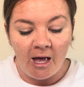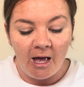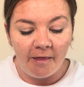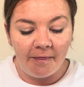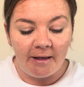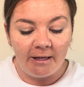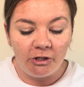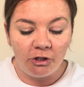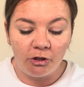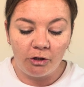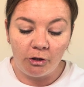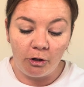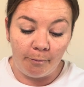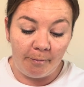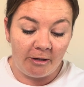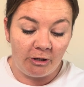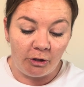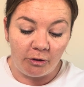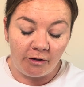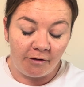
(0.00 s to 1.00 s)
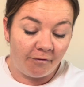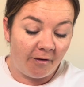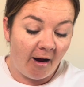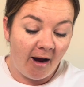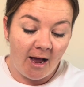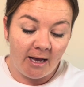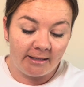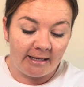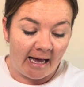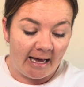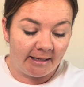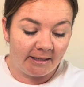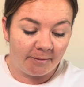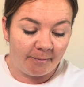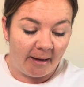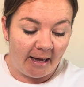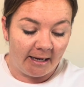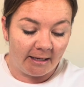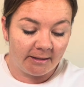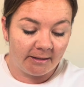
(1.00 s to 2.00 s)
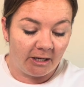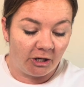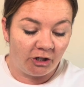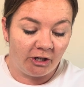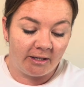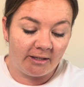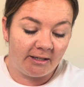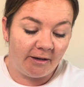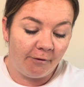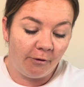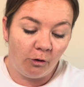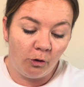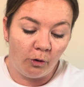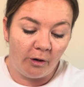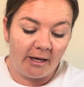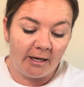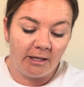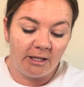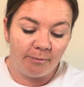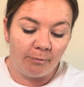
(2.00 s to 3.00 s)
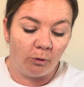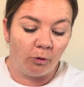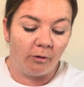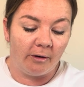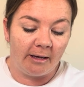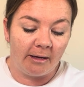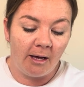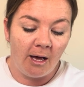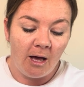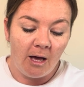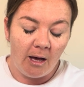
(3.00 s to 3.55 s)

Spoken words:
This could be due to various aspects, such as difficulty in exploring